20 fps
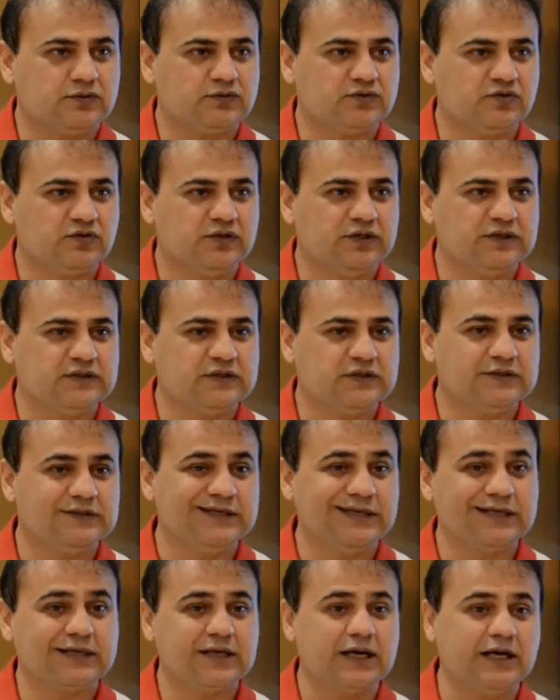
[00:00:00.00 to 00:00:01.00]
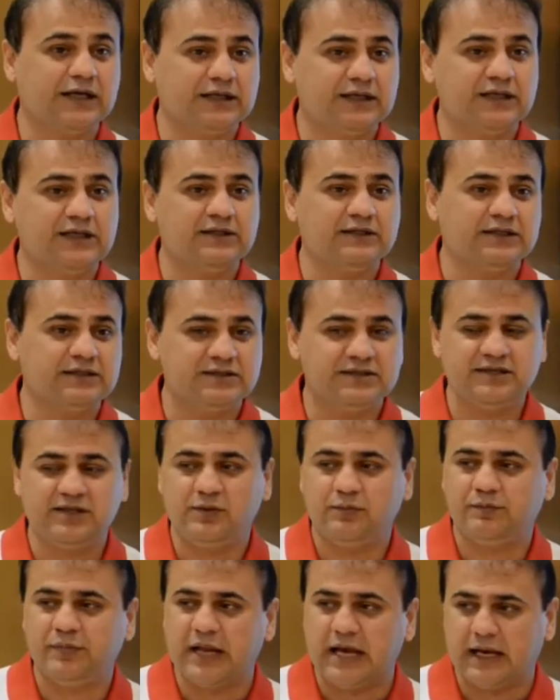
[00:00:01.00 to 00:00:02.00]
So this is their
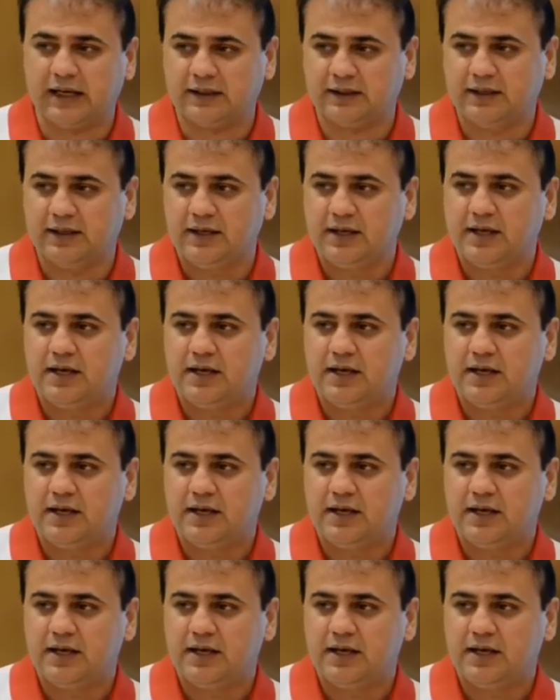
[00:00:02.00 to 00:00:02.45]
contingency plan.